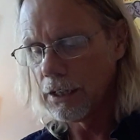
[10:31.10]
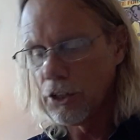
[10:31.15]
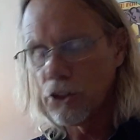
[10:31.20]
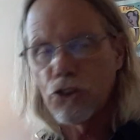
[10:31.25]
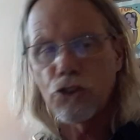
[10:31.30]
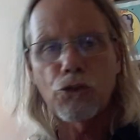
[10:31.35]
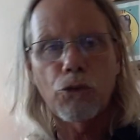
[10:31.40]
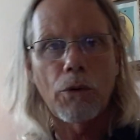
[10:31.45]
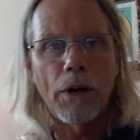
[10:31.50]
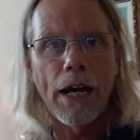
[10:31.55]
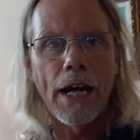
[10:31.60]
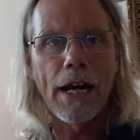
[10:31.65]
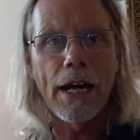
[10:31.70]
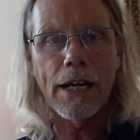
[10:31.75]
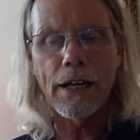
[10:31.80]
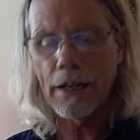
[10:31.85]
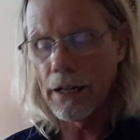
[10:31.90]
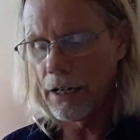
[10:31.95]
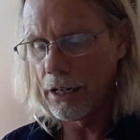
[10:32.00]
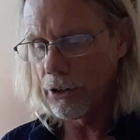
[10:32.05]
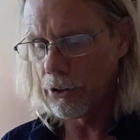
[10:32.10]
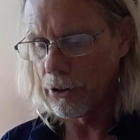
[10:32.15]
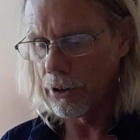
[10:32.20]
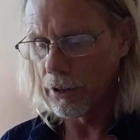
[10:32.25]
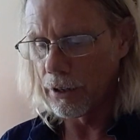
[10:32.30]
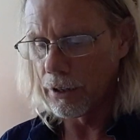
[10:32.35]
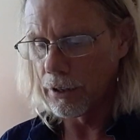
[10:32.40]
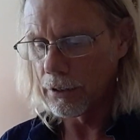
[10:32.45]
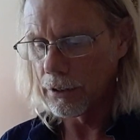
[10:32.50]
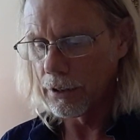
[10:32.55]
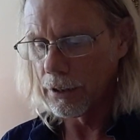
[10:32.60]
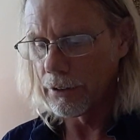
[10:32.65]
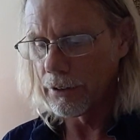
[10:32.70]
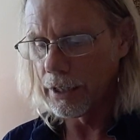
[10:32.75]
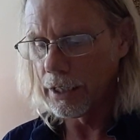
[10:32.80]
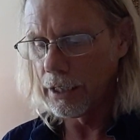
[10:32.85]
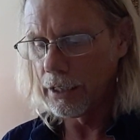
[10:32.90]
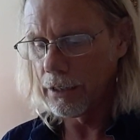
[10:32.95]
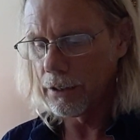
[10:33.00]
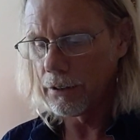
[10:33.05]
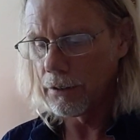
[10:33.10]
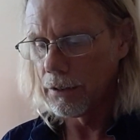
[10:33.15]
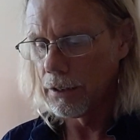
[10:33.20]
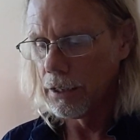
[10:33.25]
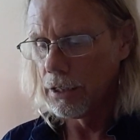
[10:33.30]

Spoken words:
track error, all right?